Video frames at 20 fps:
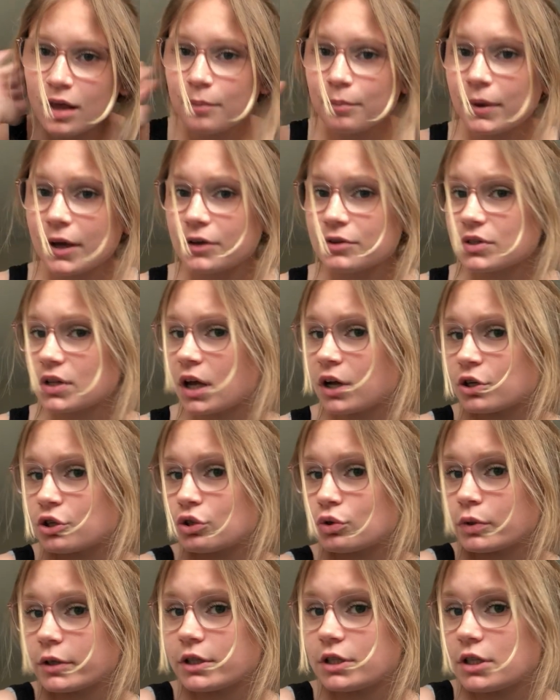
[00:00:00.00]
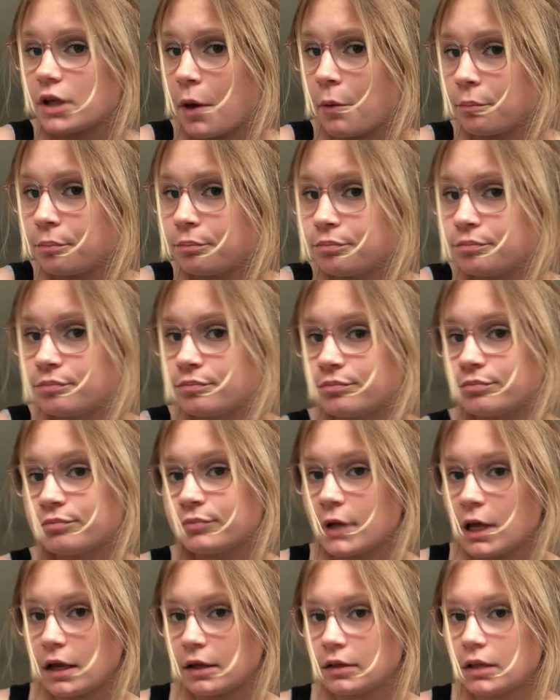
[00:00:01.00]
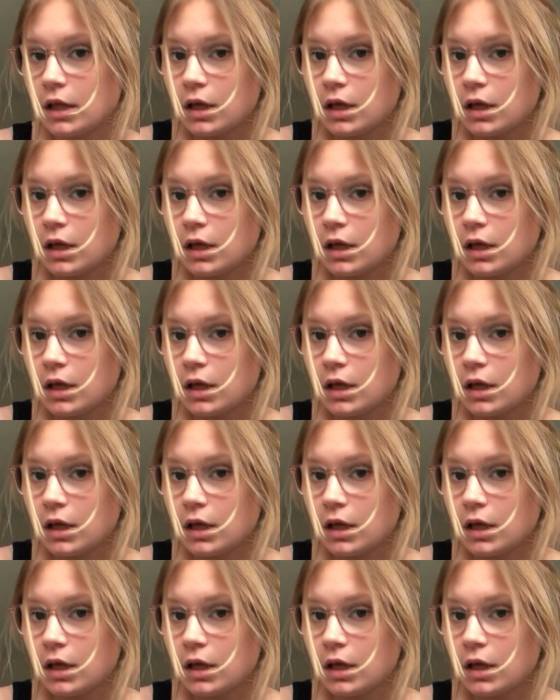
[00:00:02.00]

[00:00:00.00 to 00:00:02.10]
my hair's kind of short, so. Yeah.